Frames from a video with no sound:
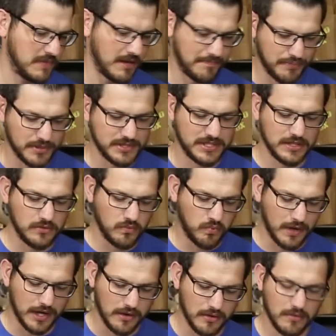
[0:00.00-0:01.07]
It printed
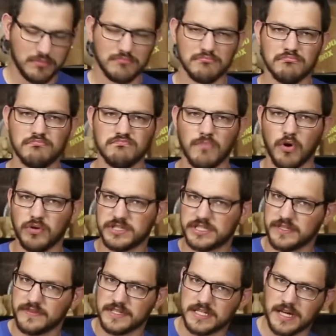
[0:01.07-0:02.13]
well
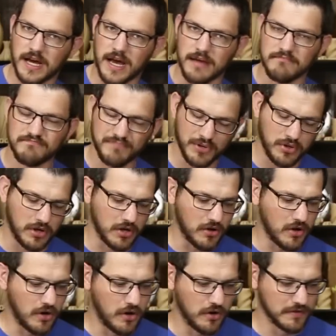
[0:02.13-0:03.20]
most of the time, but
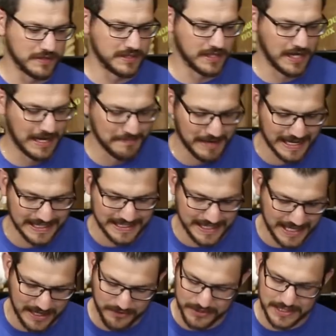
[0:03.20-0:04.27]
not all the time. I
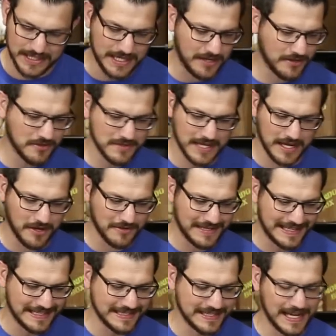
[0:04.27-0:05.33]
can't really narrow down
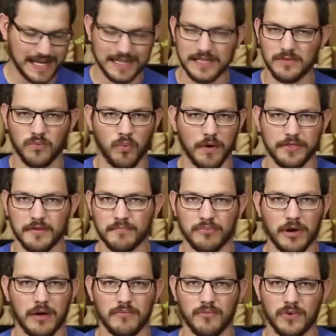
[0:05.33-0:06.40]
exactly what the
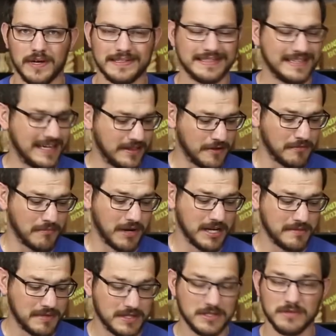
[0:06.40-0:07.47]
problem was. Again, there
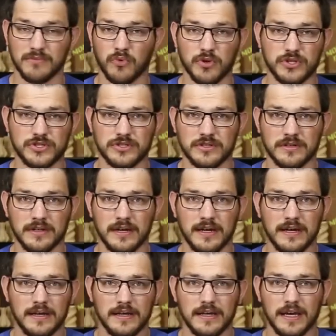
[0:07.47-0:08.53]
might have been some moisture
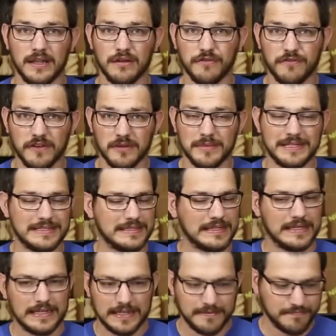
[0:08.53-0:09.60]
in the filament
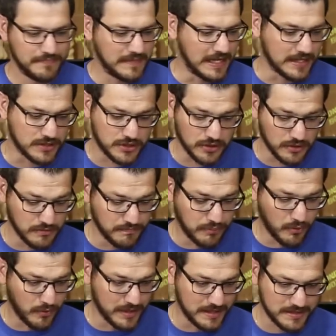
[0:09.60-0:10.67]
at certain
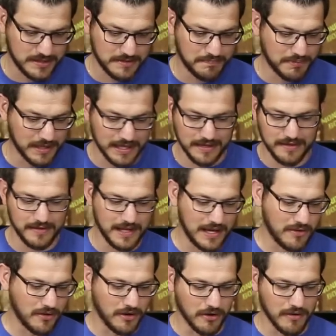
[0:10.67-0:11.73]
points, but
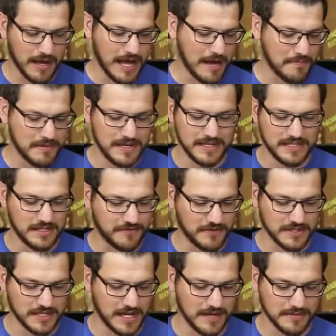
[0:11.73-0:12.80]
they all happened at
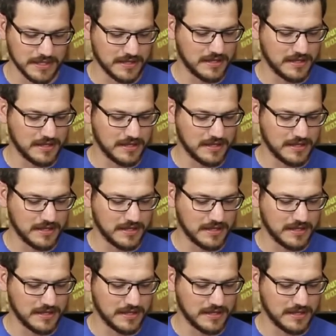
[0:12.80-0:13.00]
different times.